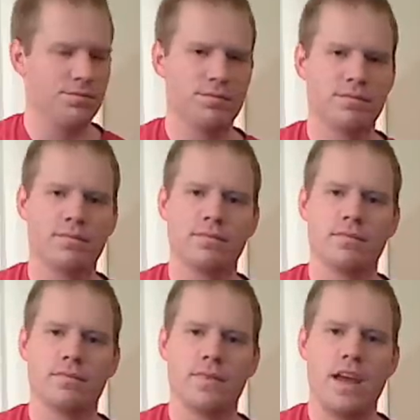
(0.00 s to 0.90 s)

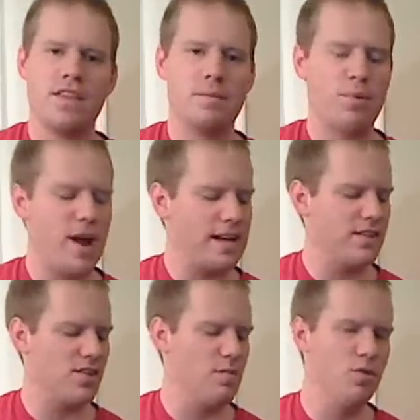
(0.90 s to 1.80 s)
and then
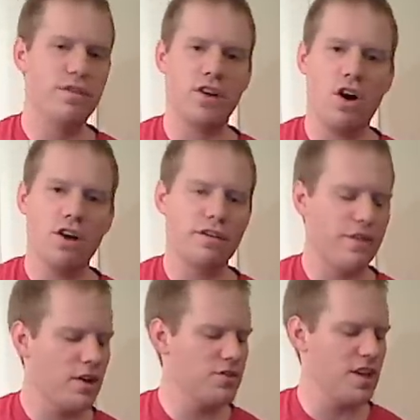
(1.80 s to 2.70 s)
practice on moving all your
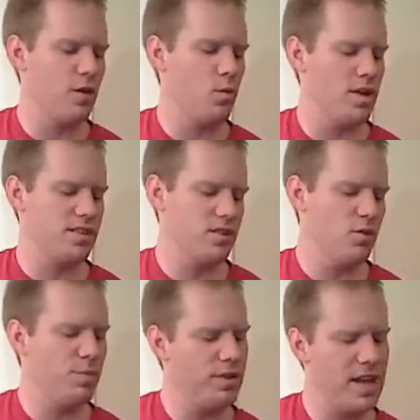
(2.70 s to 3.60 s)
fingers at once.
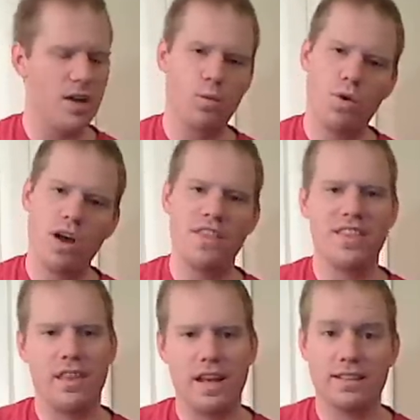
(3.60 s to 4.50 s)
Don't put down one
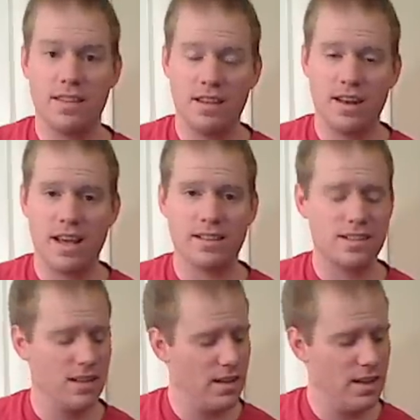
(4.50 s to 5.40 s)
and the next and the
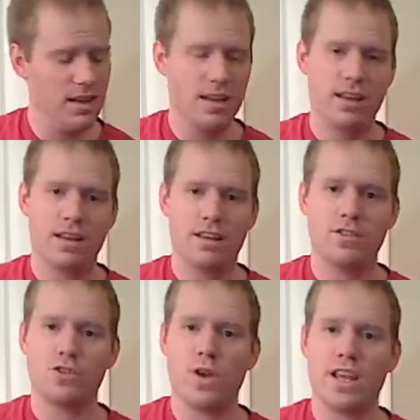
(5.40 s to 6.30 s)
next.
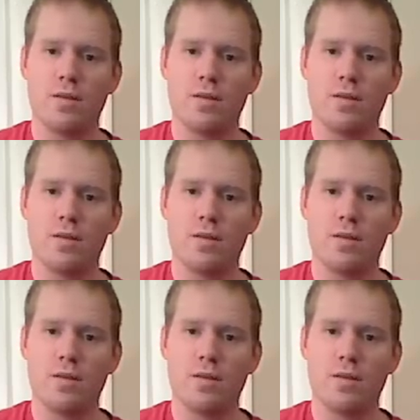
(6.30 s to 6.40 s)
Just try to